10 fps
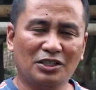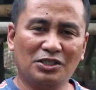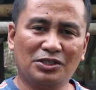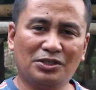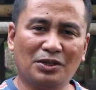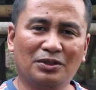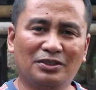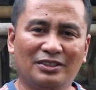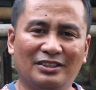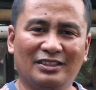
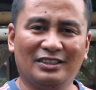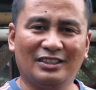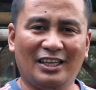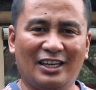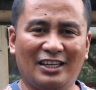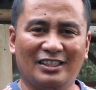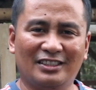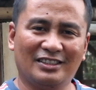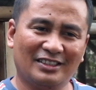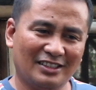sold in
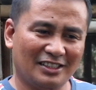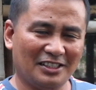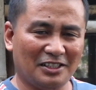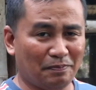the